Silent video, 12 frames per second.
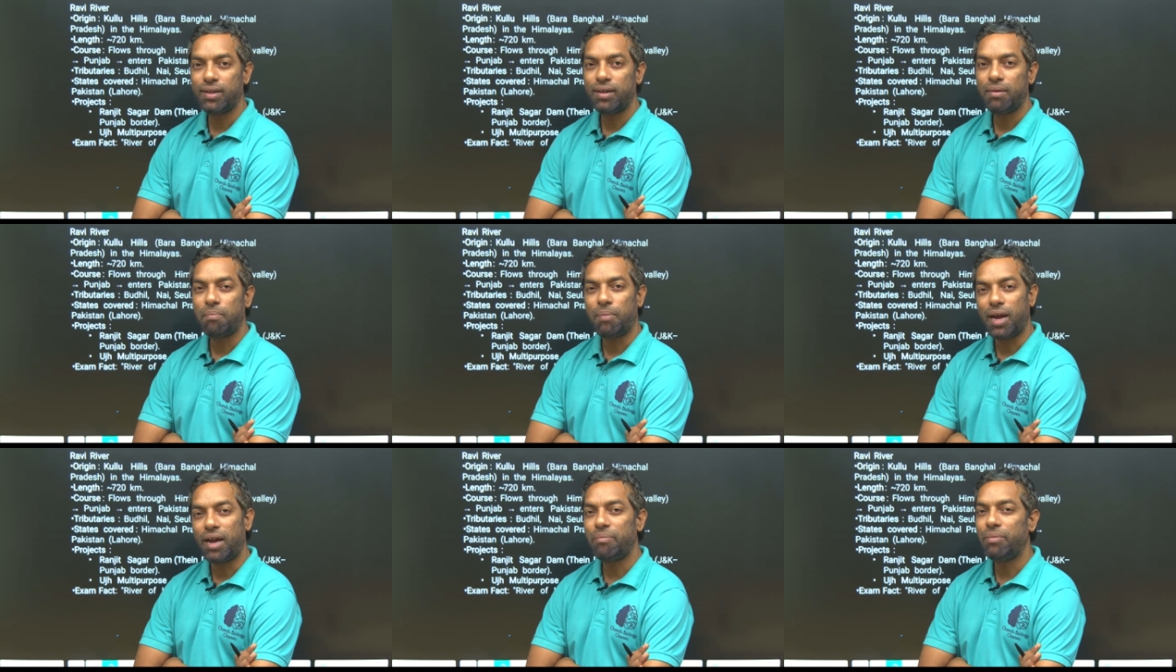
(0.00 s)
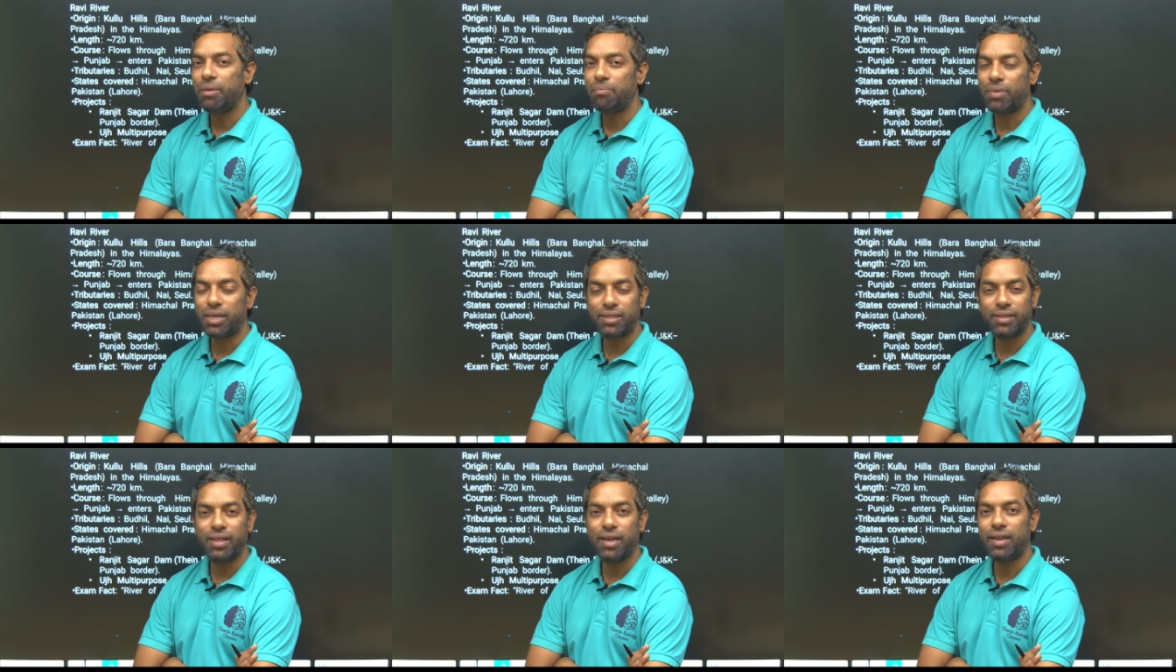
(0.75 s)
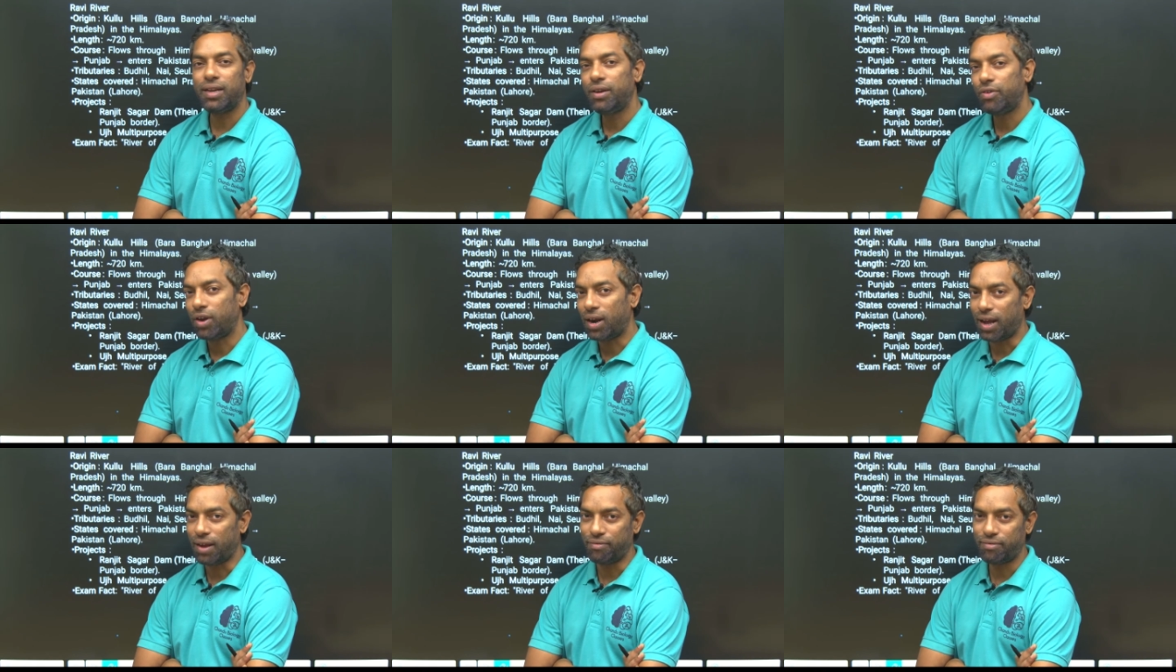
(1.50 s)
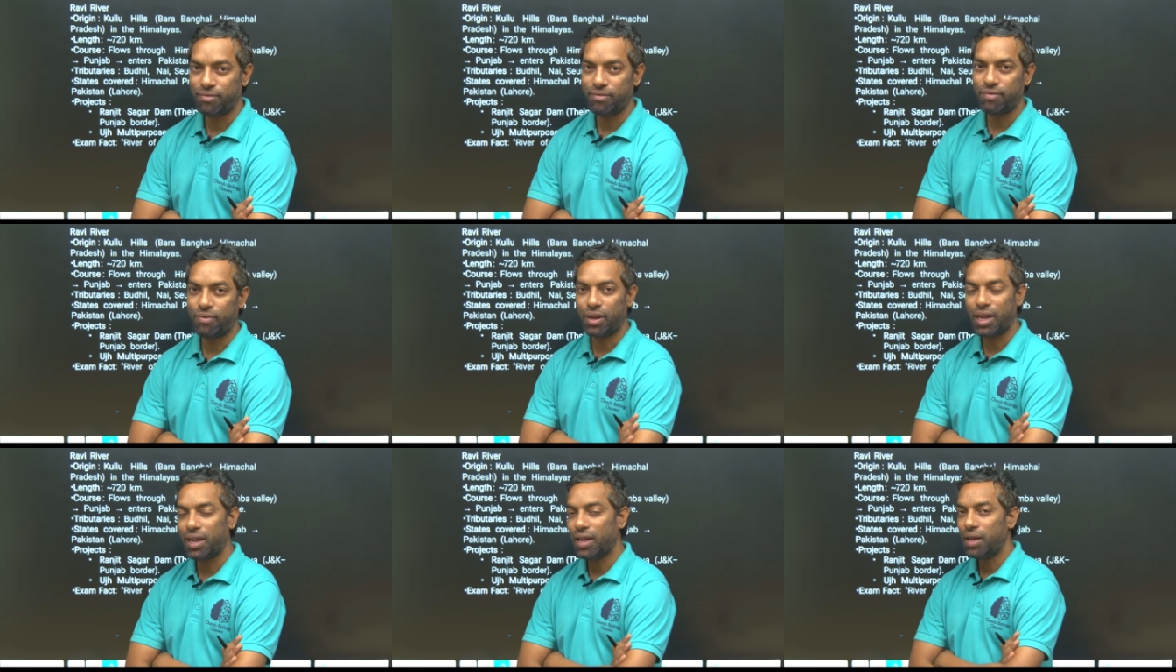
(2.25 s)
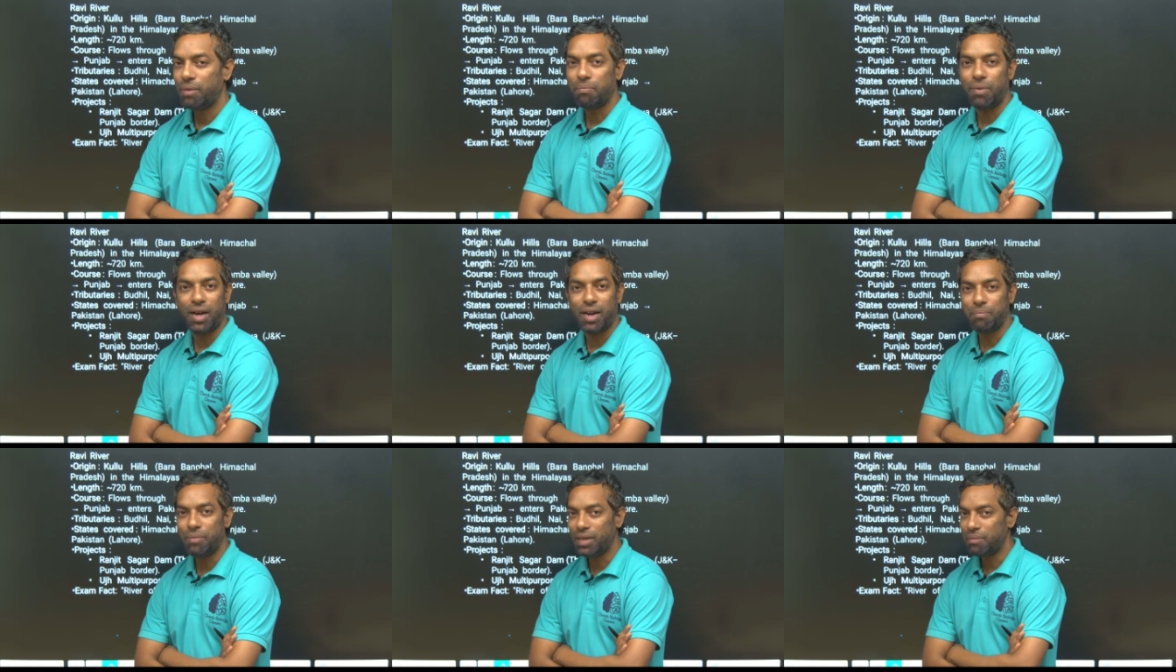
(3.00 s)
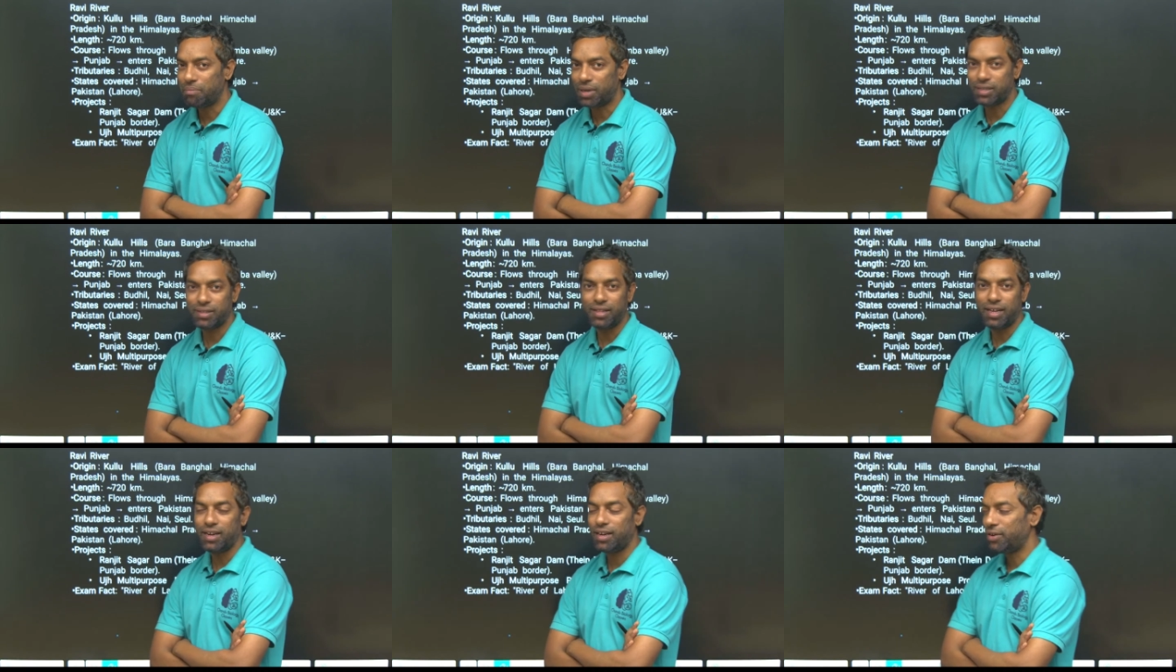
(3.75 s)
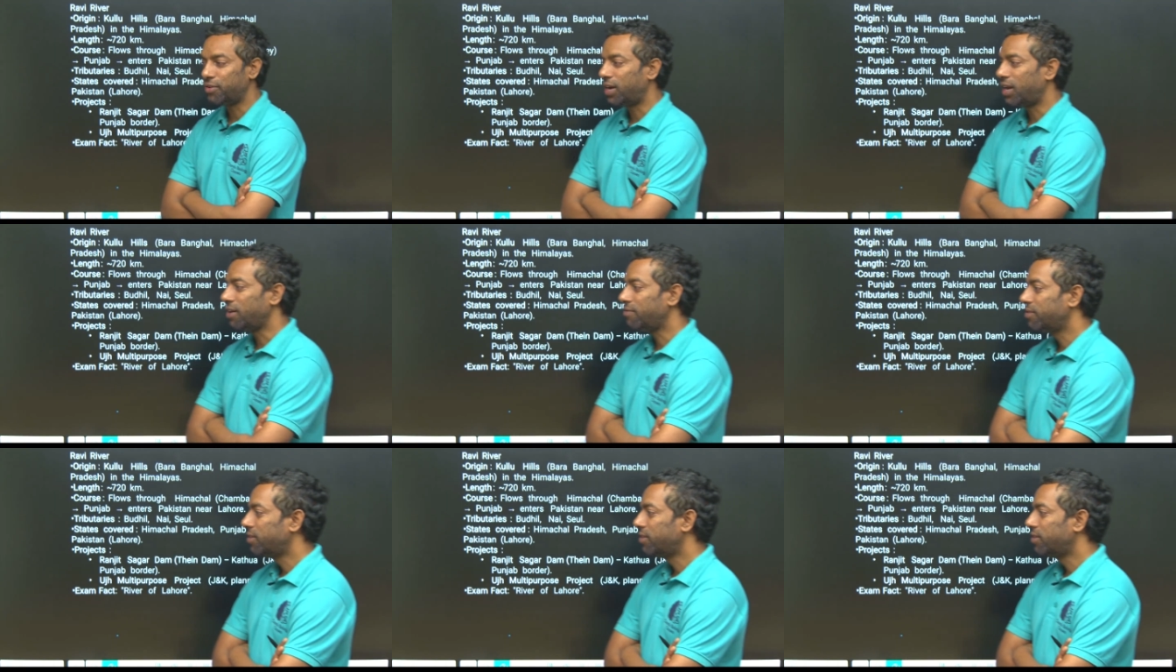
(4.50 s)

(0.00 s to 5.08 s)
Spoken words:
Plan B must there in your life. Okay, plan B must there in your life.